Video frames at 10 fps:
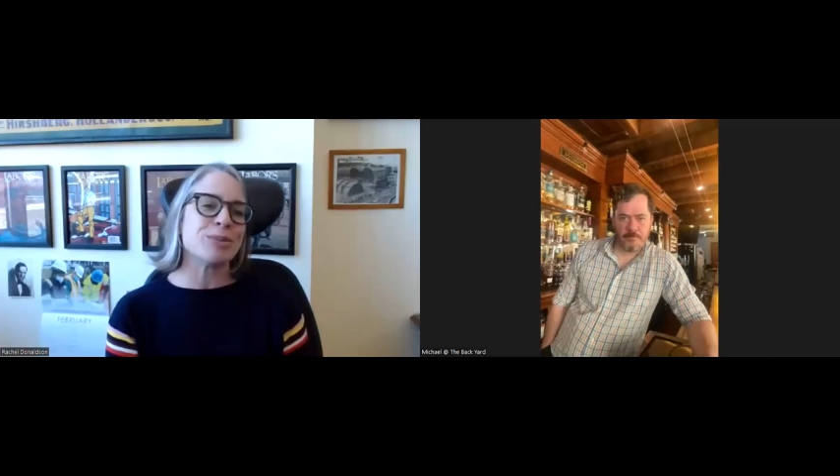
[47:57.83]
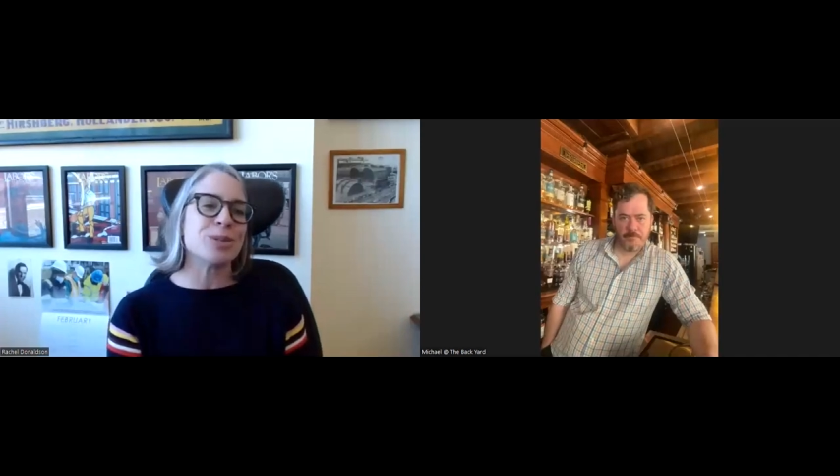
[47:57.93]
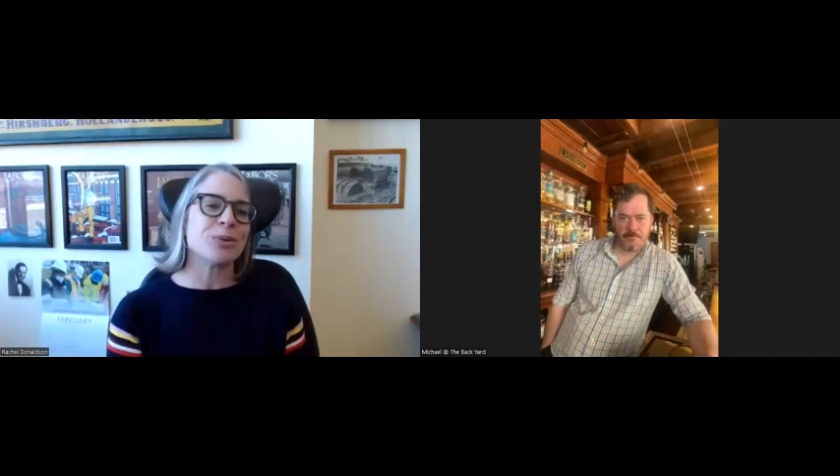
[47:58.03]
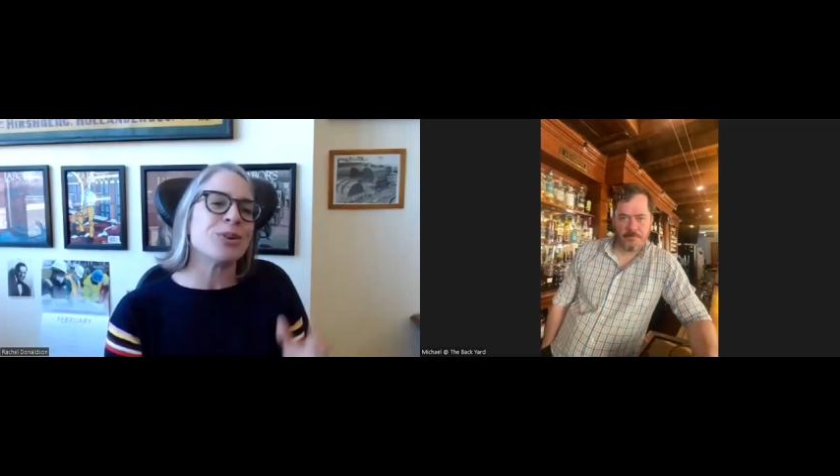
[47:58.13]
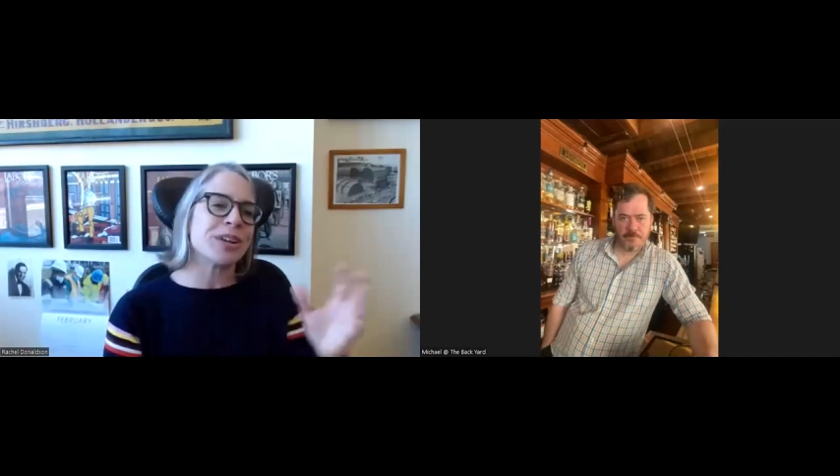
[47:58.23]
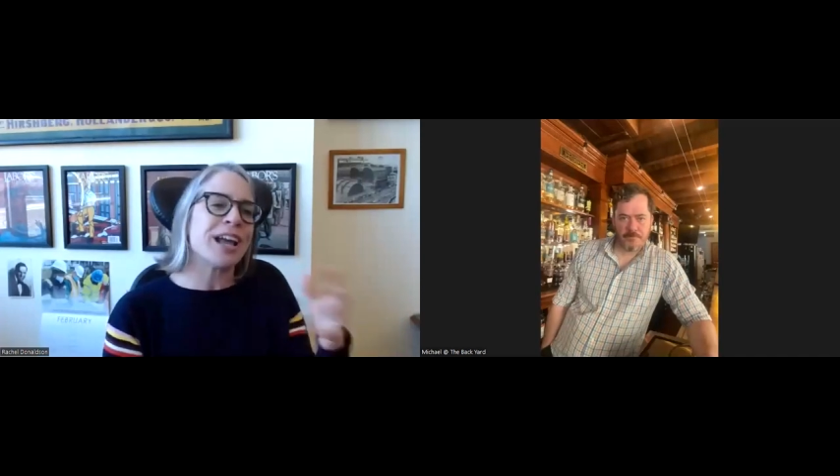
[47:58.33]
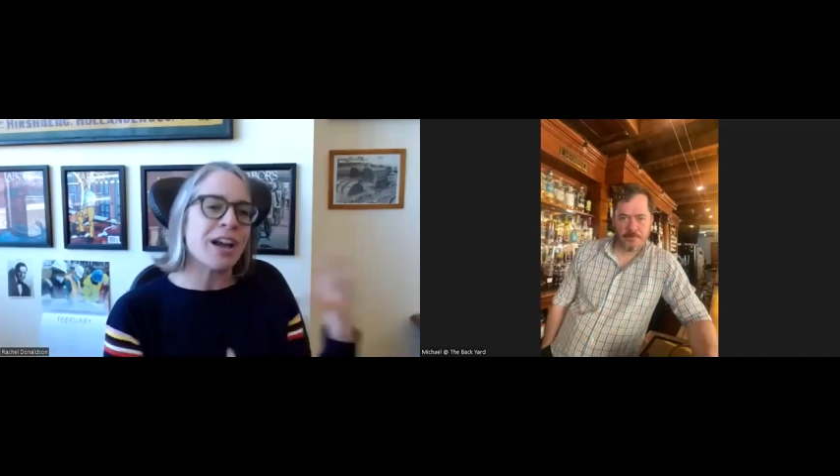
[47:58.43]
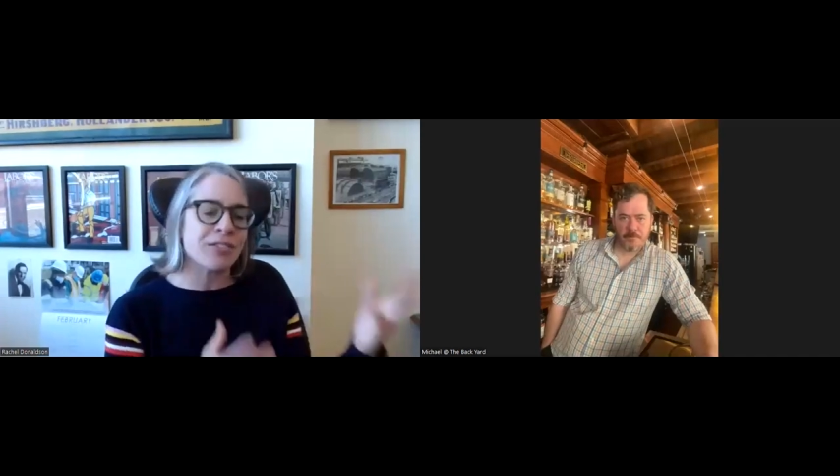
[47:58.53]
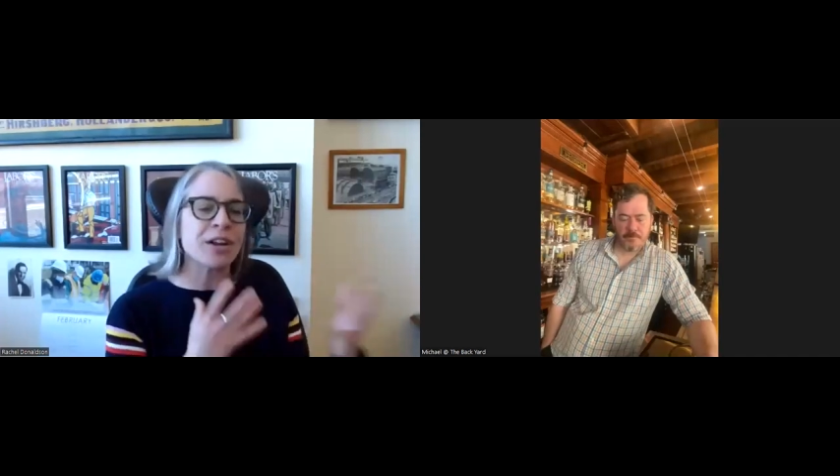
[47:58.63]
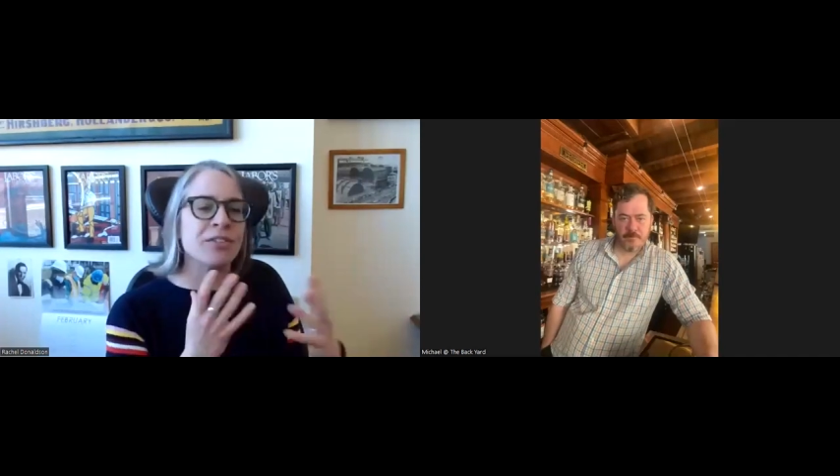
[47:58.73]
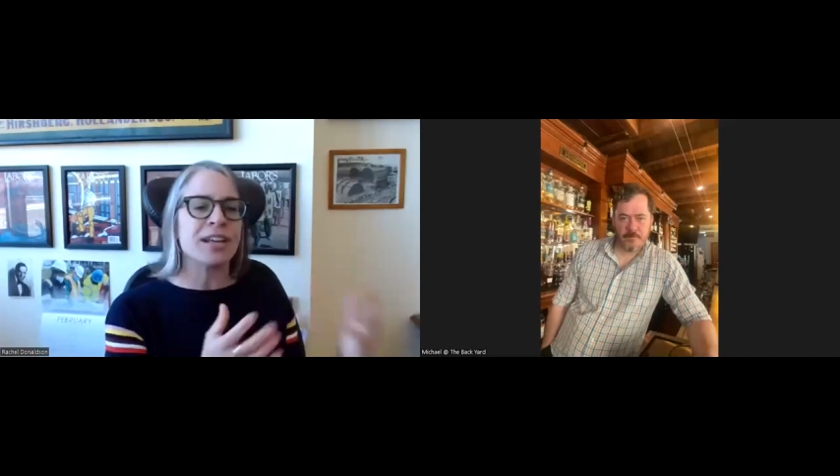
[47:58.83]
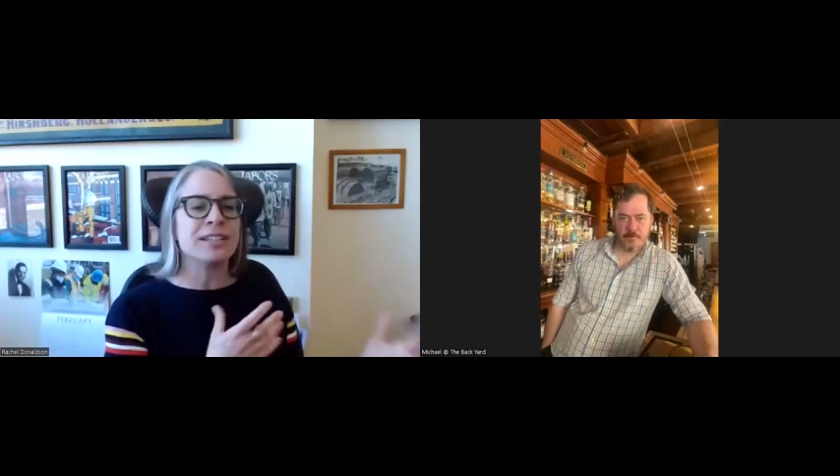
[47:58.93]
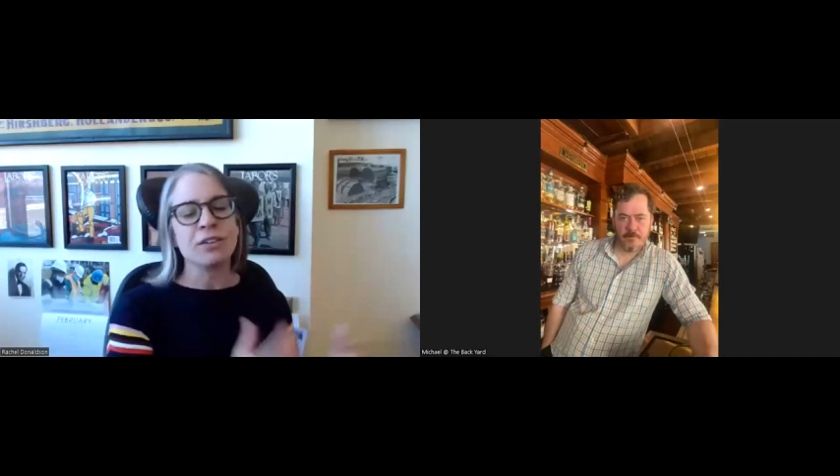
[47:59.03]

so you're going to have kind of a, a,